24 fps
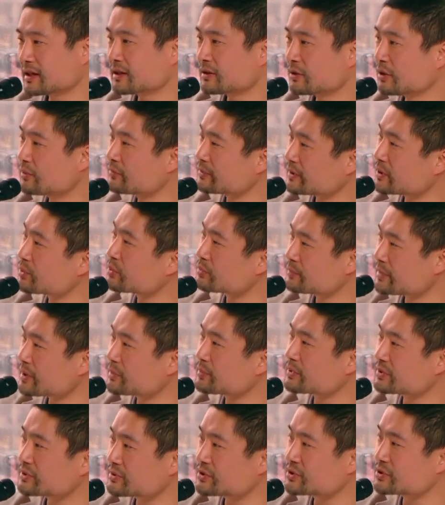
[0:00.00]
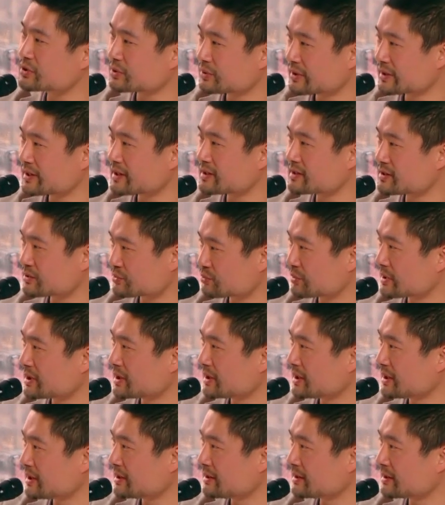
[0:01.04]
hopefully we'll be able to showcase
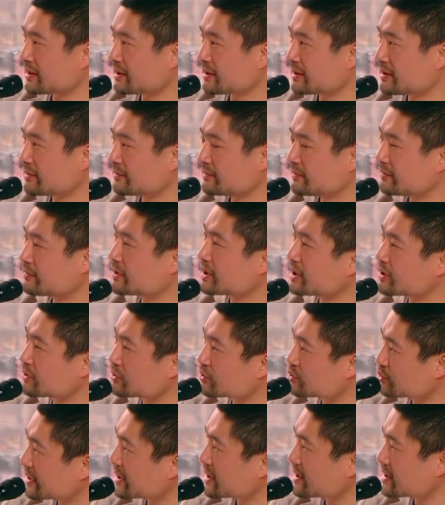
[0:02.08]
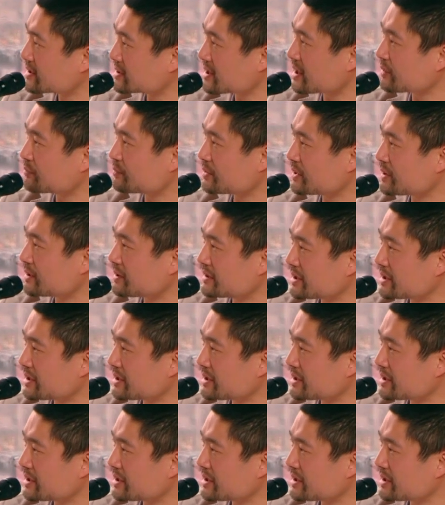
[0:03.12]
really very concrete example